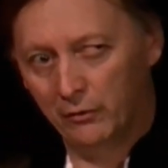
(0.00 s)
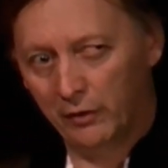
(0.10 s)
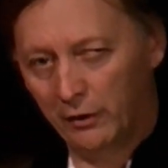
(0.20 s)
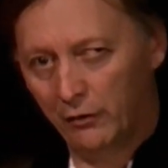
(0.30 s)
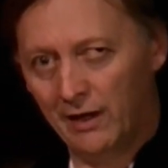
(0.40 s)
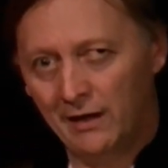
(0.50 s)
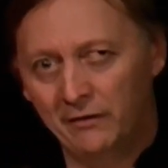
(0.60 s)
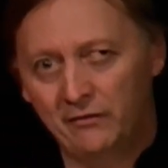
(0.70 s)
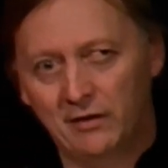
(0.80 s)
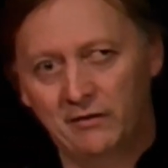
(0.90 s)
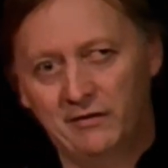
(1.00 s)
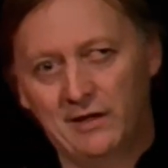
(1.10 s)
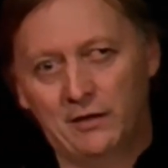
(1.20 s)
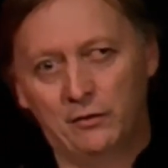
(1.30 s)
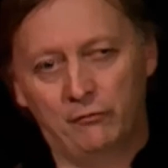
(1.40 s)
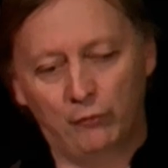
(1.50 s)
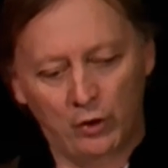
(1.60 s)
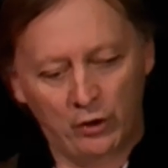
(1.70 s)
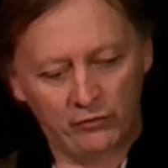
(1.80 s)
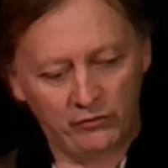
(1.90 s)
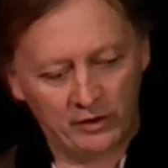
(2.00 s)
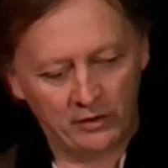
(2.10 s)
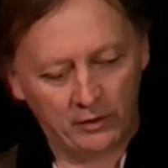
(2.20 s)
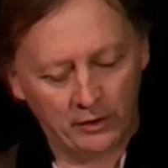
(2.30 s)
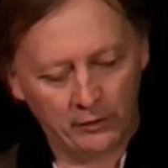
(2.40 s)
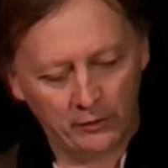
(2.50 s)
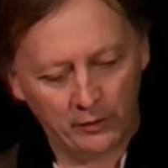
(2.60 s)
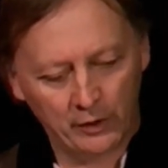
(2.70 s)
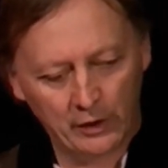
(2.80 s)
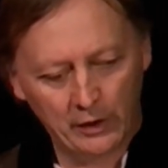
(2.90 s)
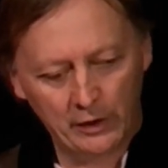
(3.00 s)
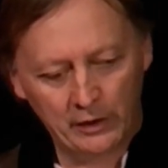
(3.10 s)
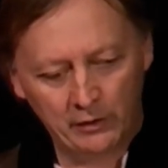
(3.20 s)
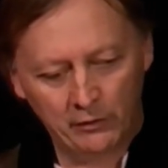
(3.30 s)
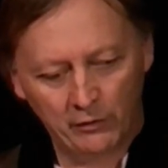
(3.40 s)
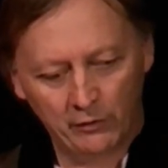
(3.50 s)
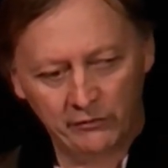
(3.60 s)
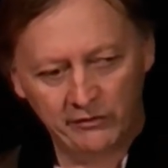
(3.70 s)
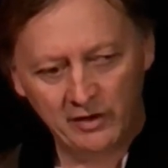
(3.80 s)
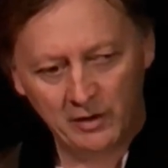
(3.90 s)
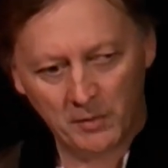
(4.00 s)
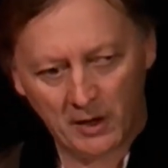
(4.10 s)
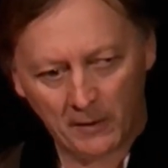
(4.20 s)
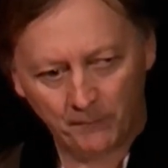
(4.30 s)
realize this kind of works in the cinema.